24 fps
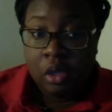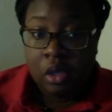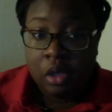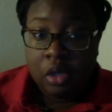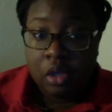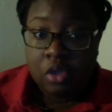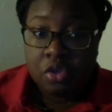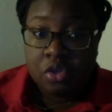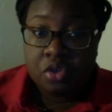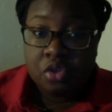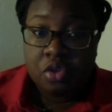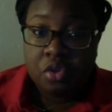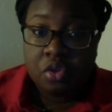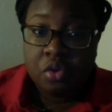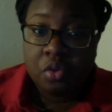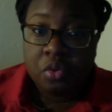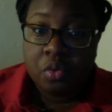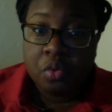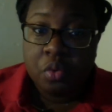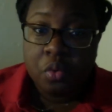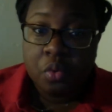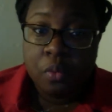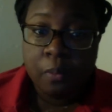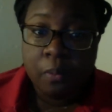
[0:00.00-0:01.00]

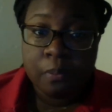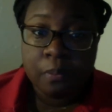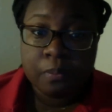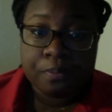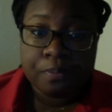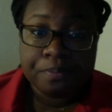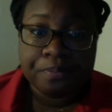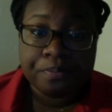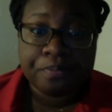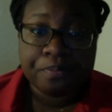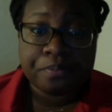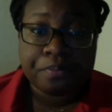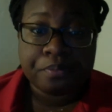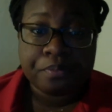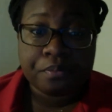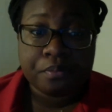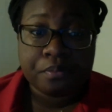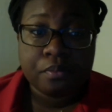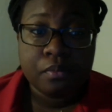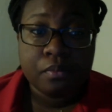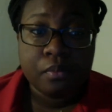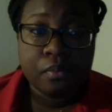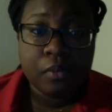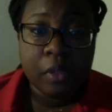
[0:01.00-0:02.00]
to
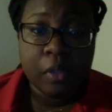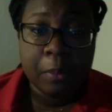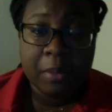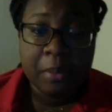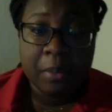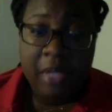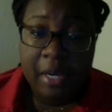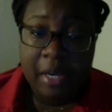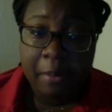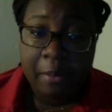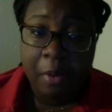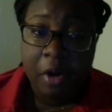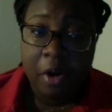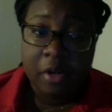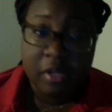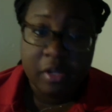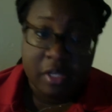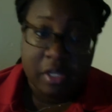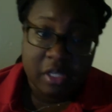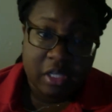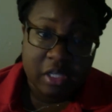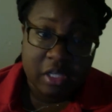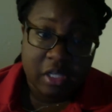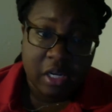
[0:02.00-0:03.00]
take part in
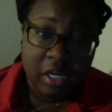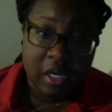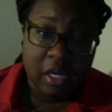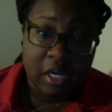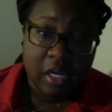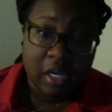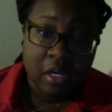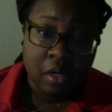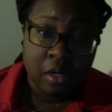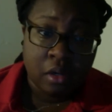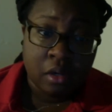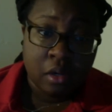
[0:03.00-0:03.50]
this study.